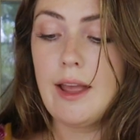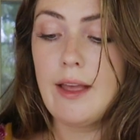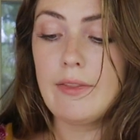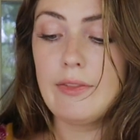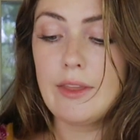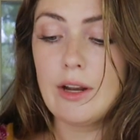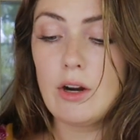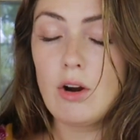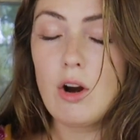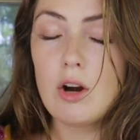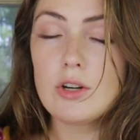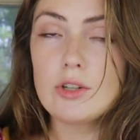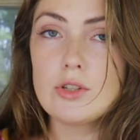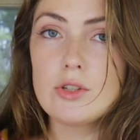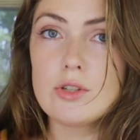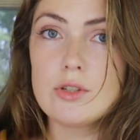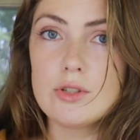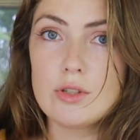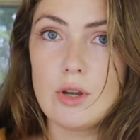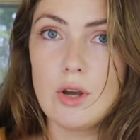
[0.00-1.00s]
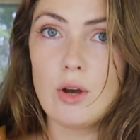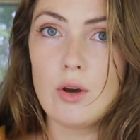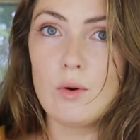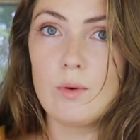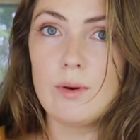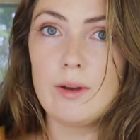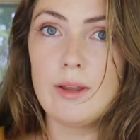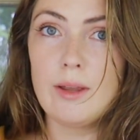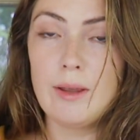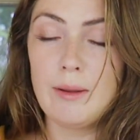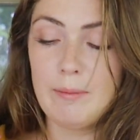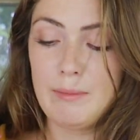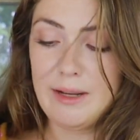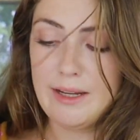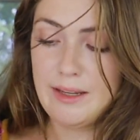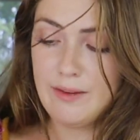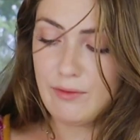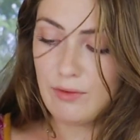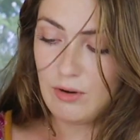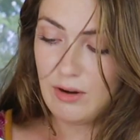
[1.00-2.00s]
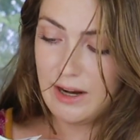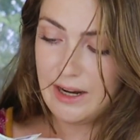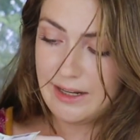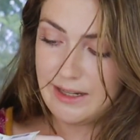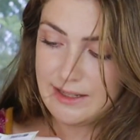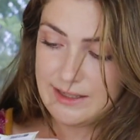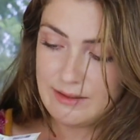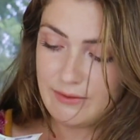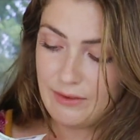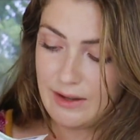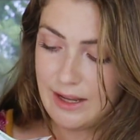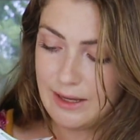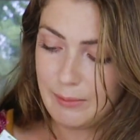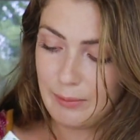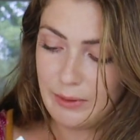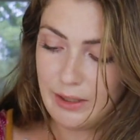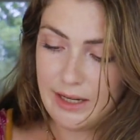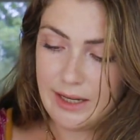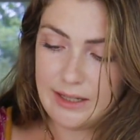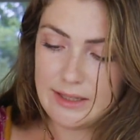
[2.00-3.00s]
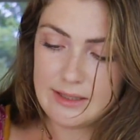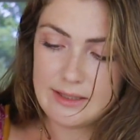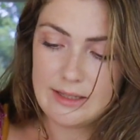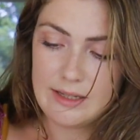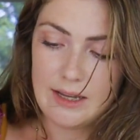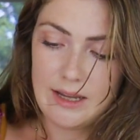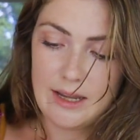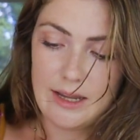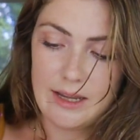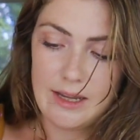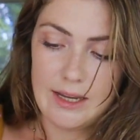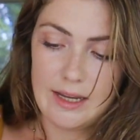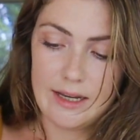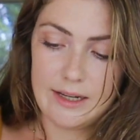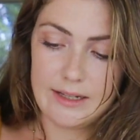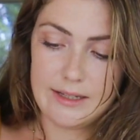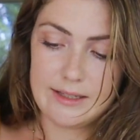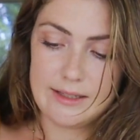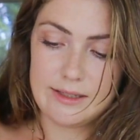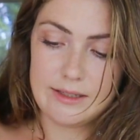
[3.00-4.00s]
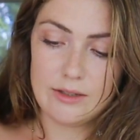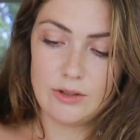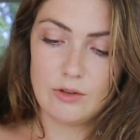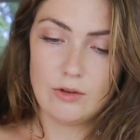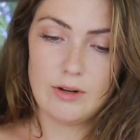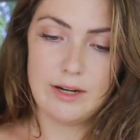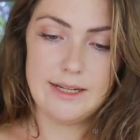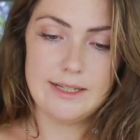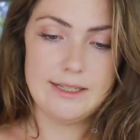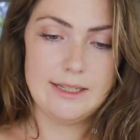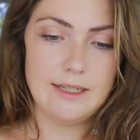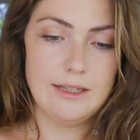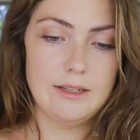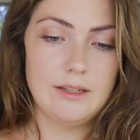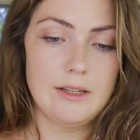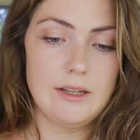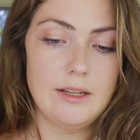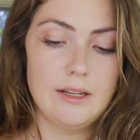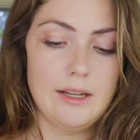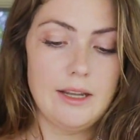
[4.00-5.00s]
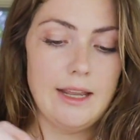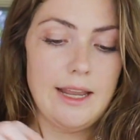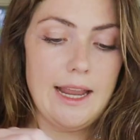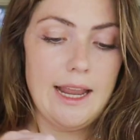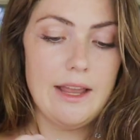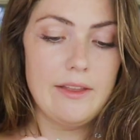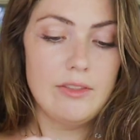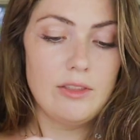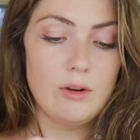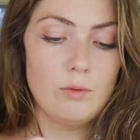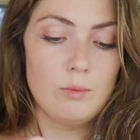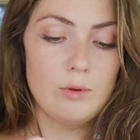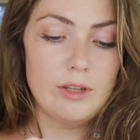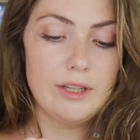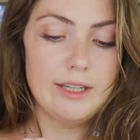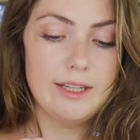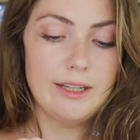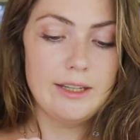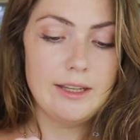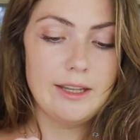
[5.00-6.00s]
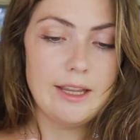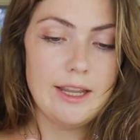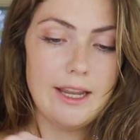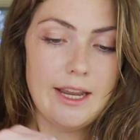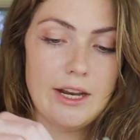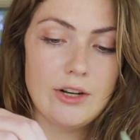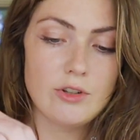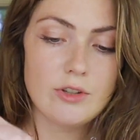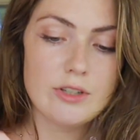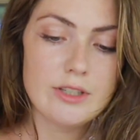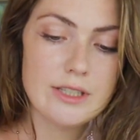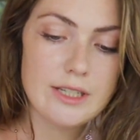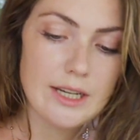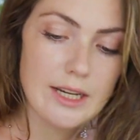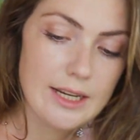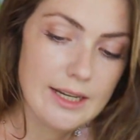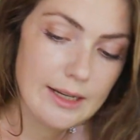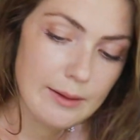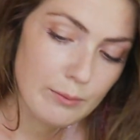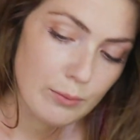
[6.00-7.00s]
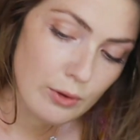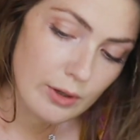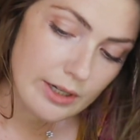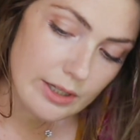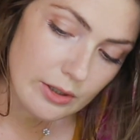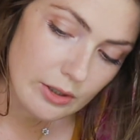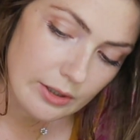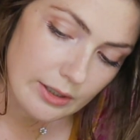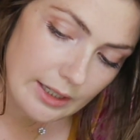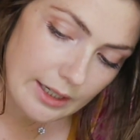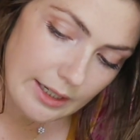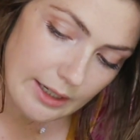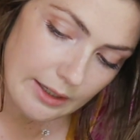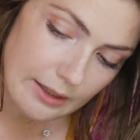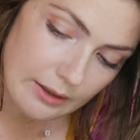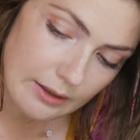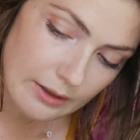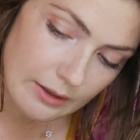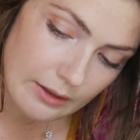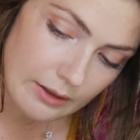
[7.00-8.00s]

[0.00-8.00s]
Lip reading: there are so many varieties of eggplants. It is crazy. And they're really interesting and pretty looking.